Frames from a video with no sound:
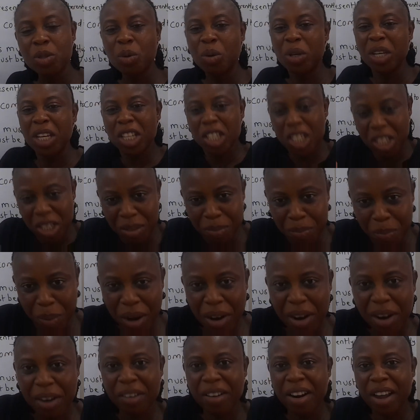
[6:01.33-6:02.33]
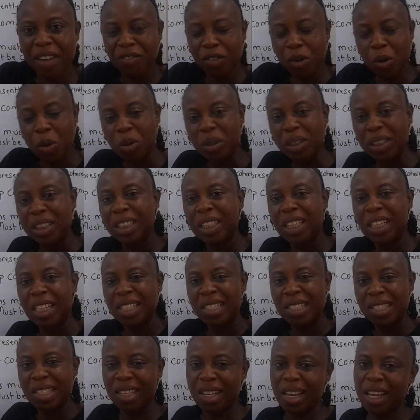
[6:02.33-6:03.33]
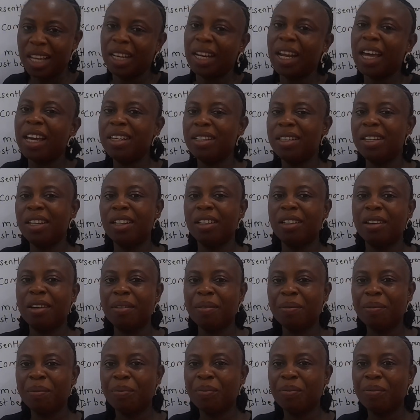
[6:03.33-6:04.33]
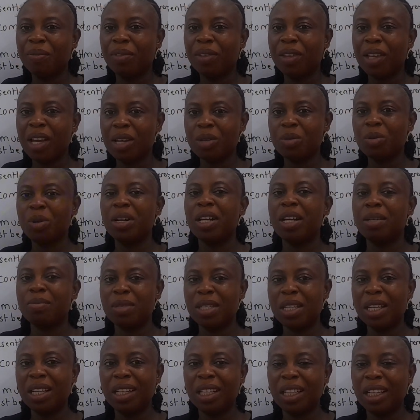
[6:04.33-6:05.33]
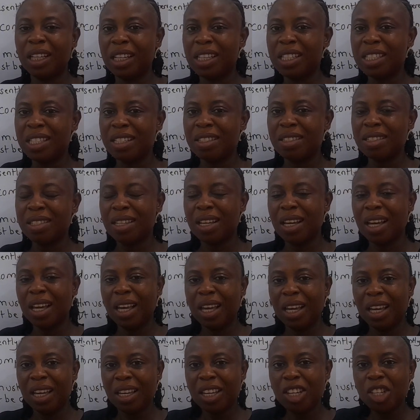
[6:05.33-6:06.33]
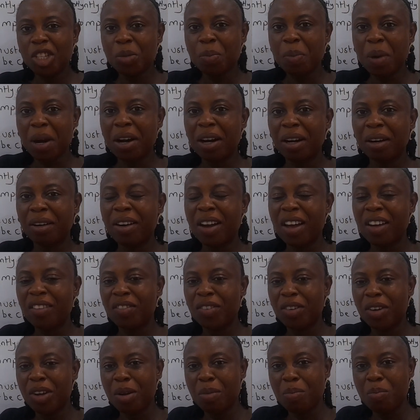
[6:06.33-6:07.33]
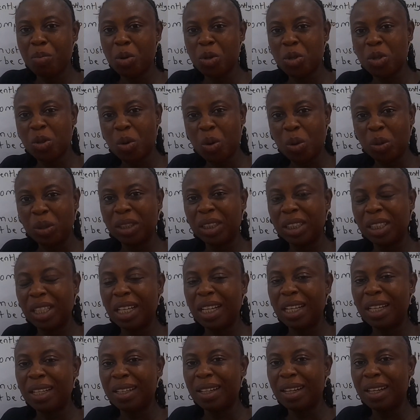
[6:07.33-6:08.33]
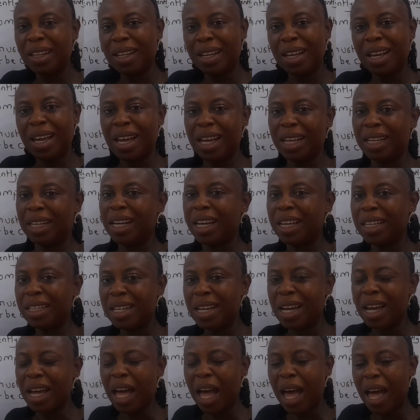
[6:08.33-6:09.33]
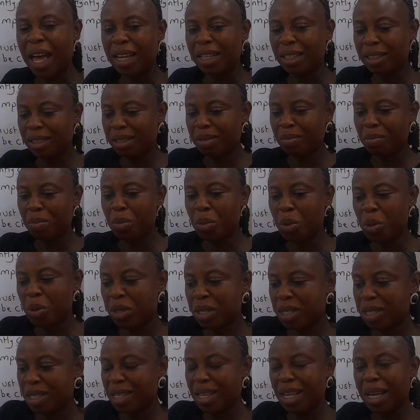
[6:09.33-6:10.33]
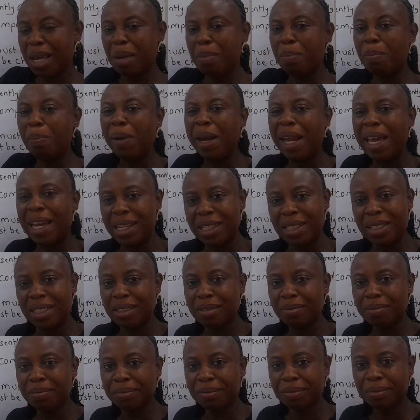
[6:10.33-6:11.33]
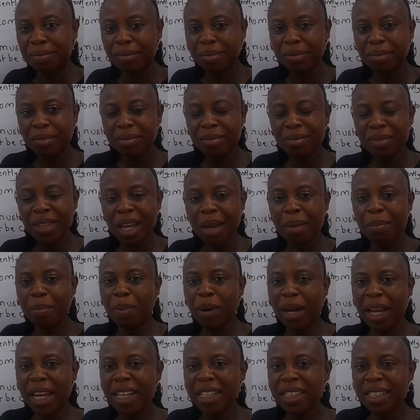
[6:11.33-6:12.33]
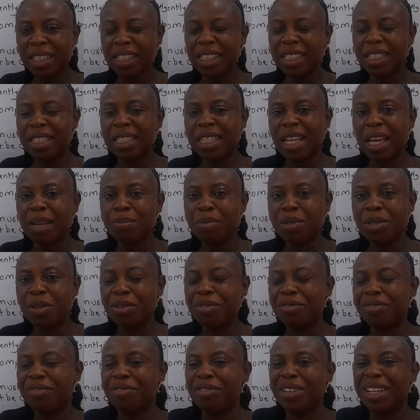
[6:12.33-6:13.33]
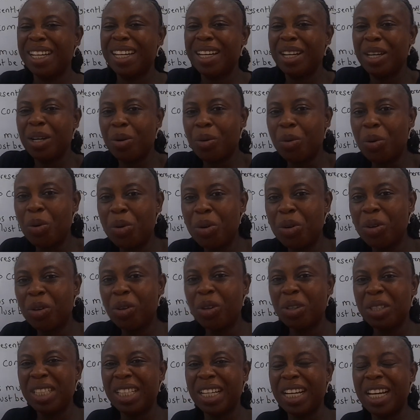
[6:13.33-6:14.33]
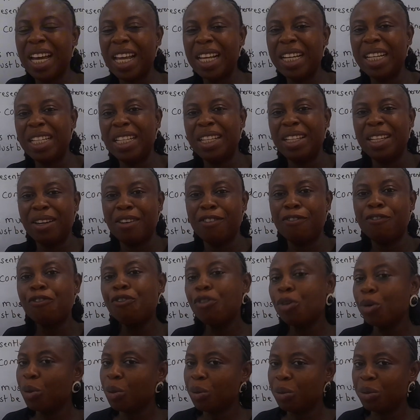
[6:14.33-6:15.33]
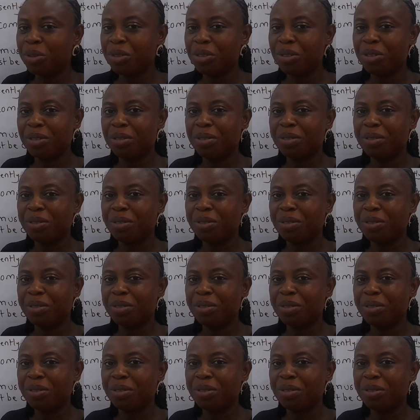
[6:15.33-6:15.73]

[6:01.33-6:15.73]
So each paragraph contains an idea. That's what I'm saying in essence. Each paragraph must contain an idea and must blend in terms of chronologically followed.